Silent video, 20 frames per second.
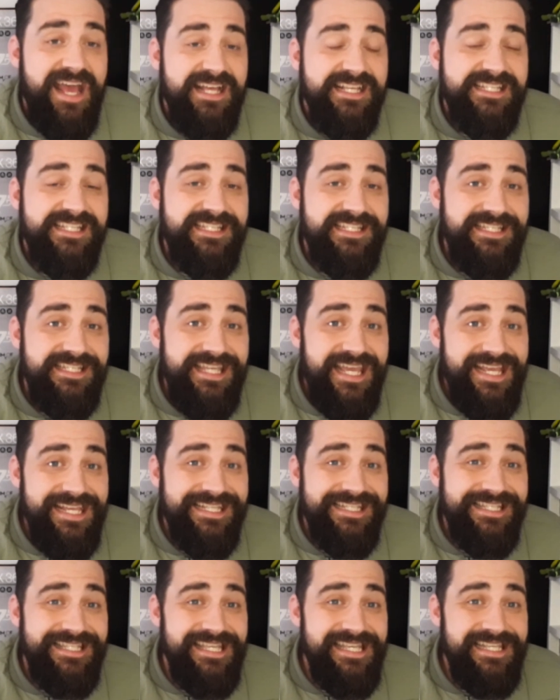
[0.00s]

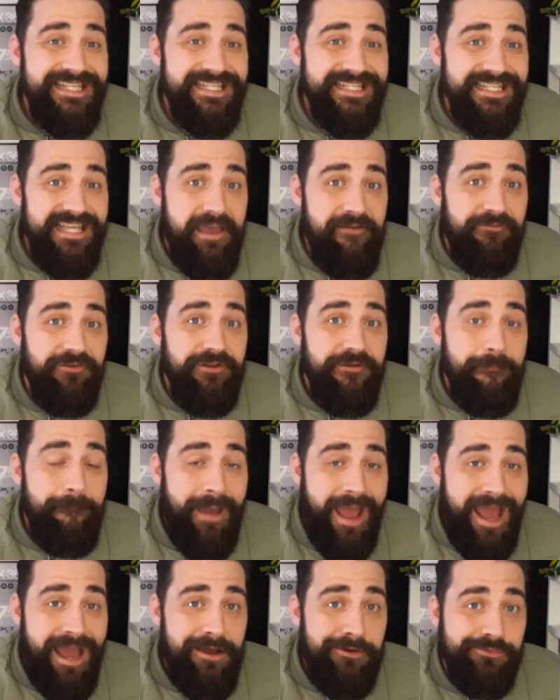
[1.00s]

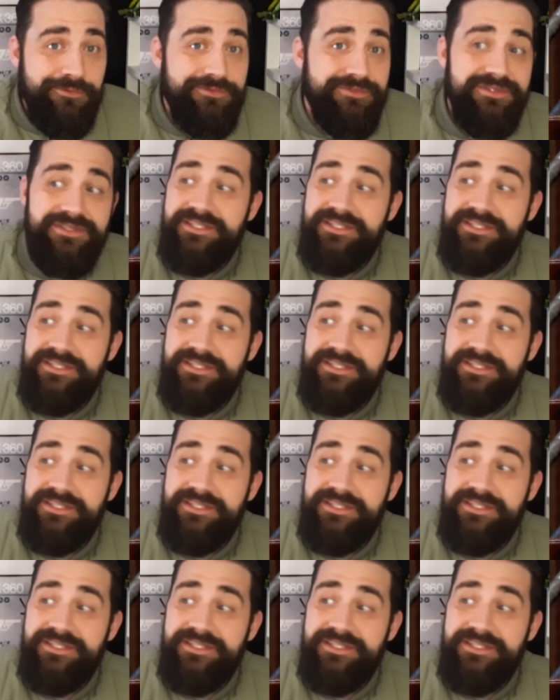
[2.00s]
£67.